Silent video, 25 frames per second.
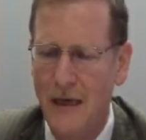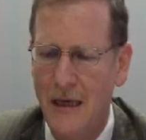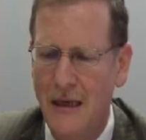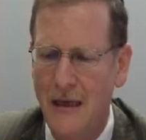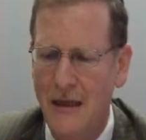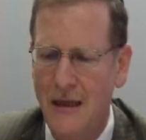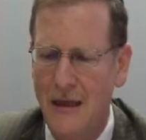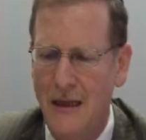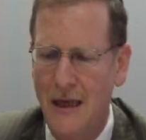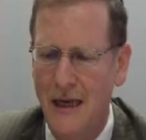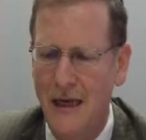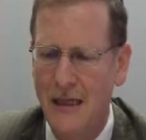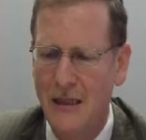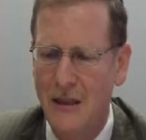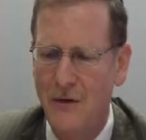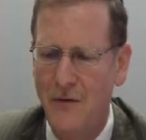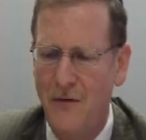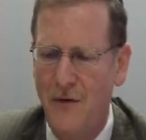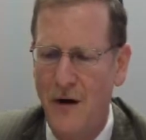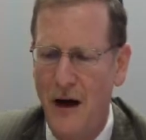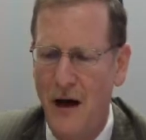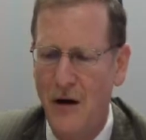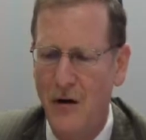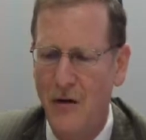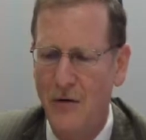These
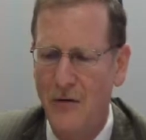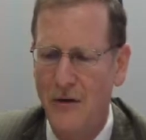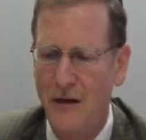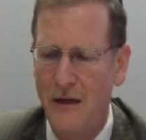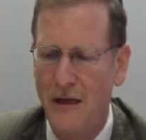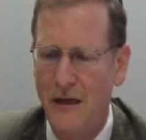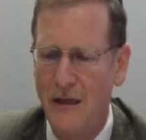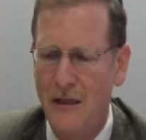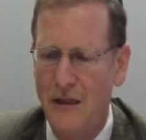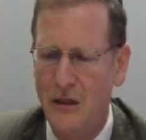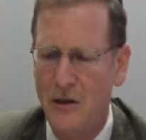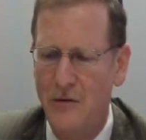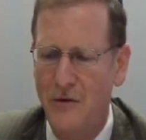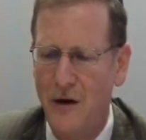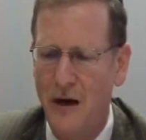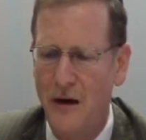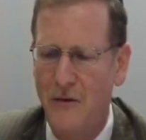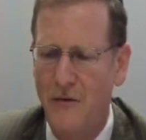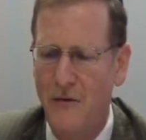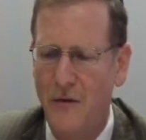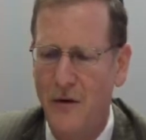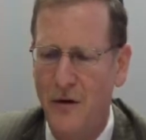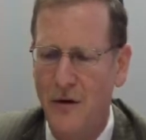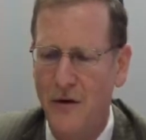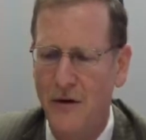follow the
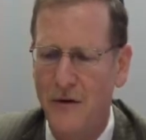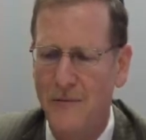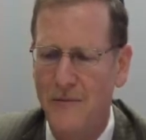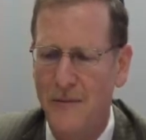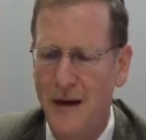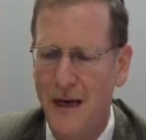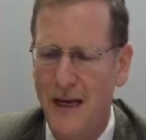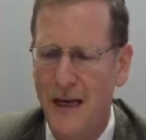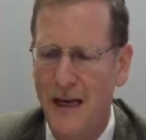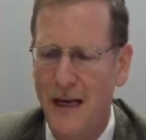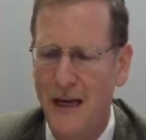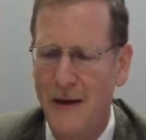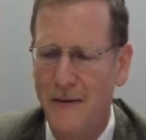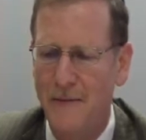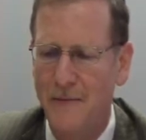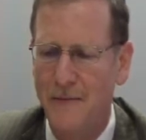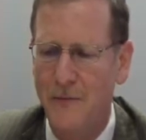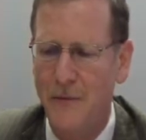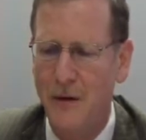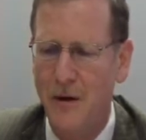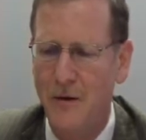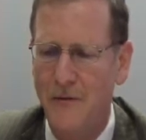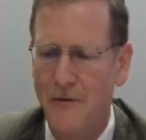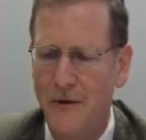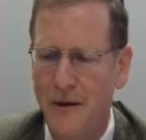straightforward meaning
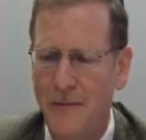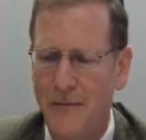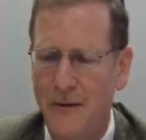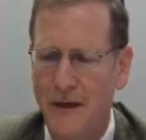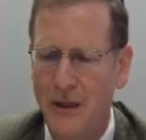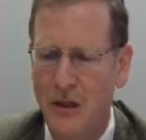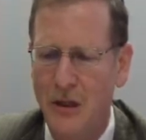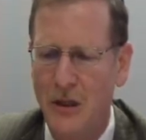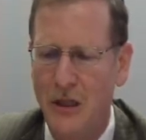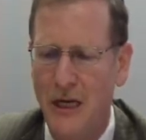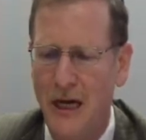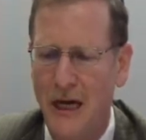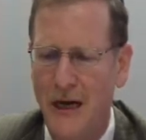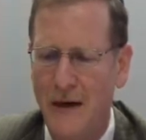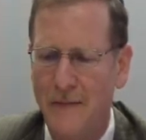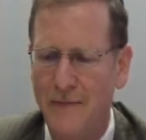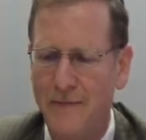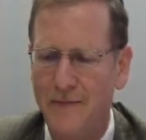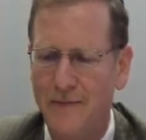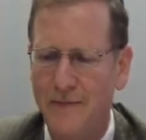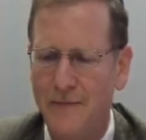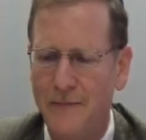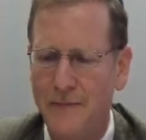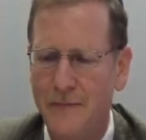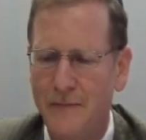of the Mishnah
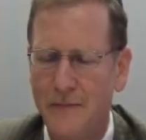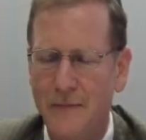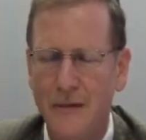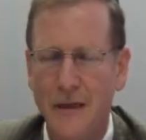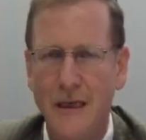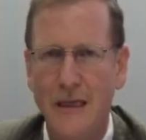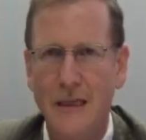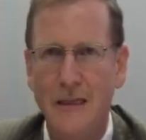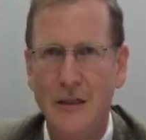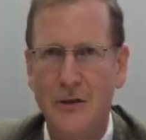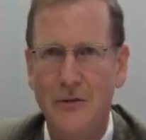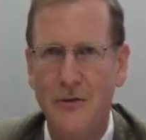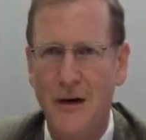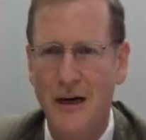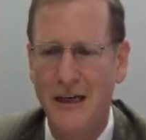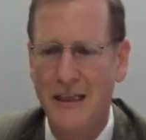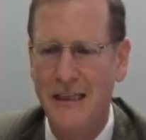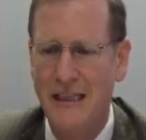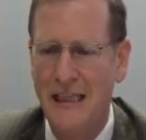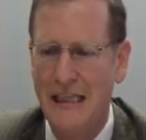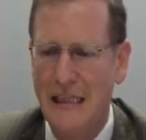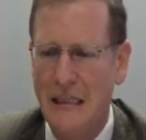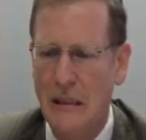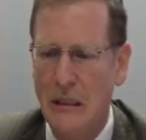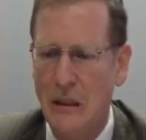in
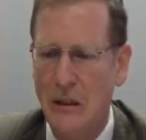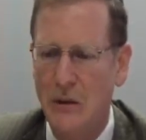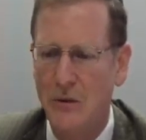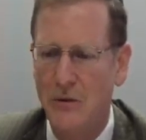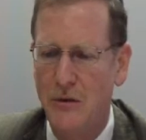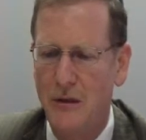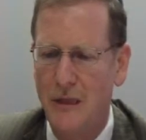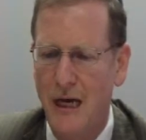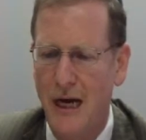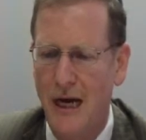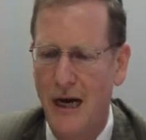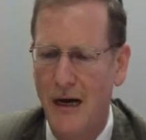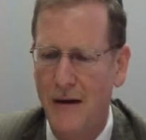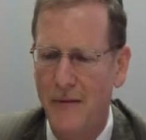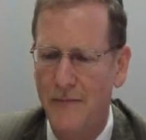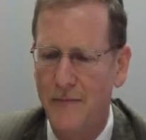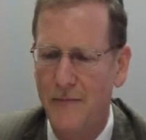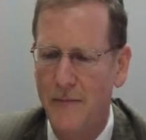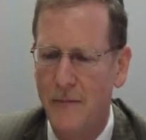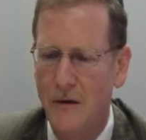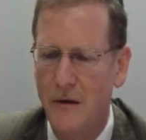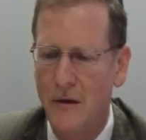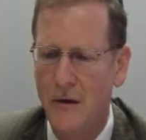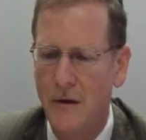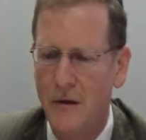Tractate Sotah,
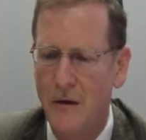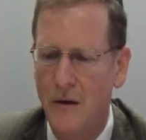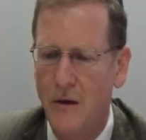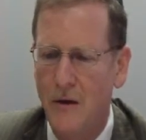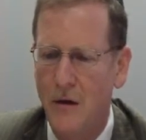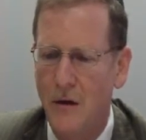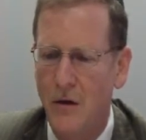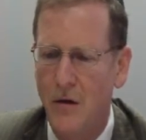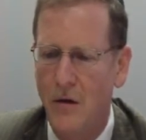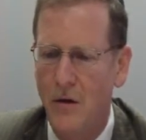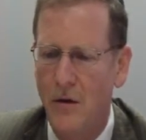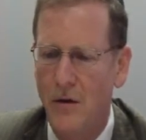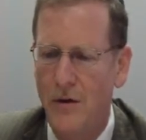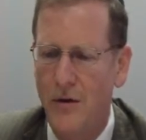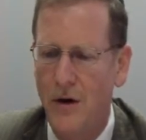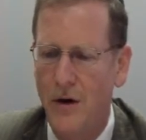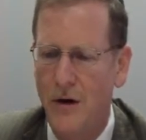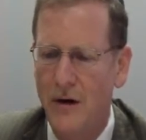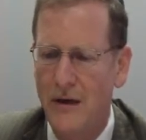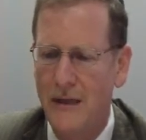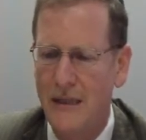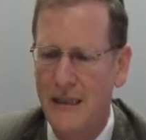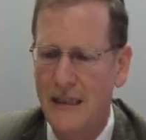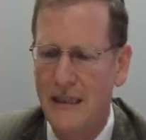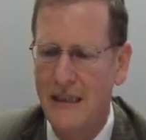although
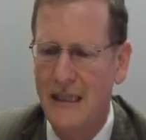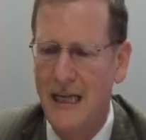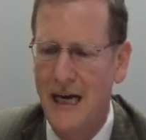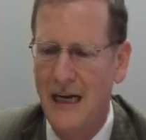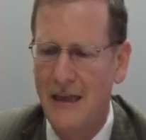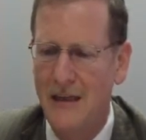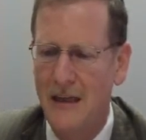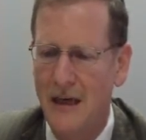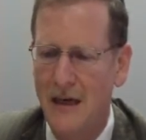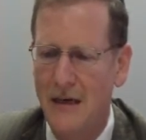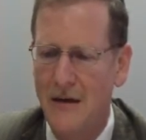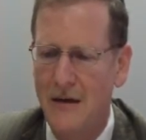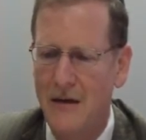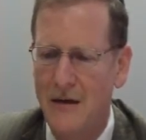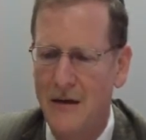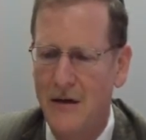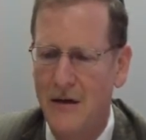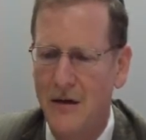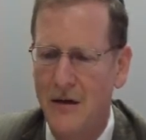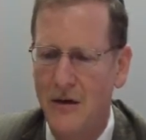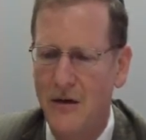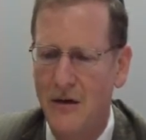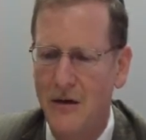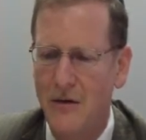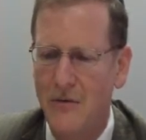it does not
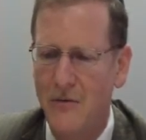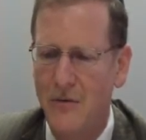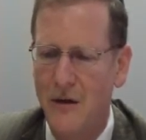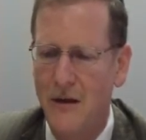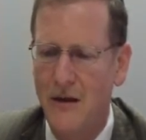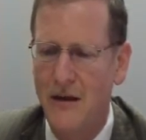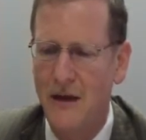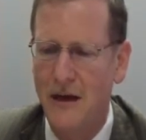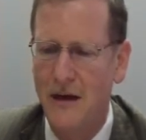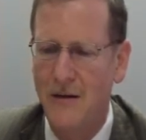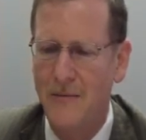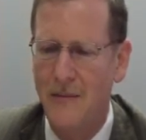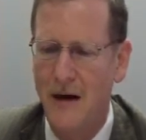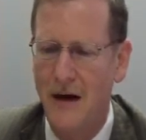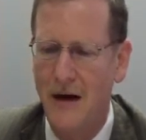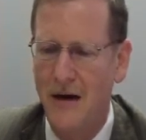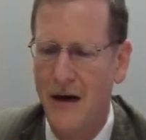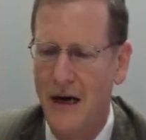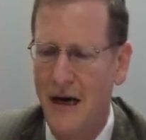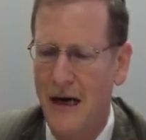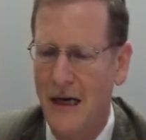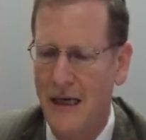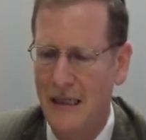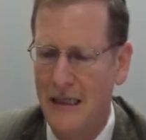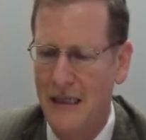accord with the
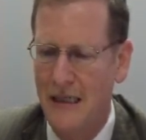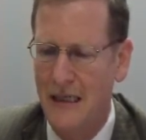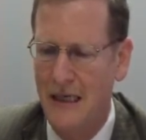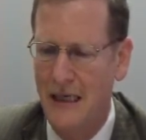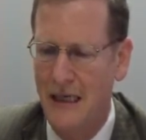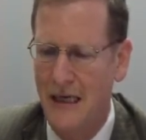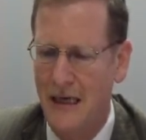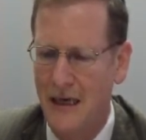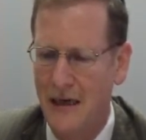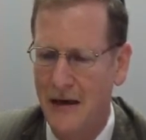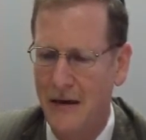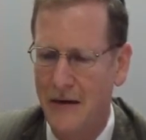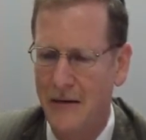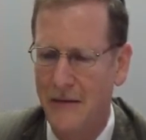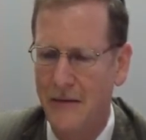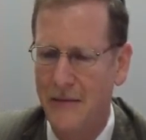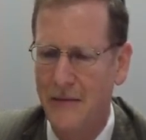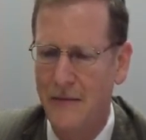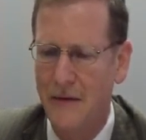Gemara here.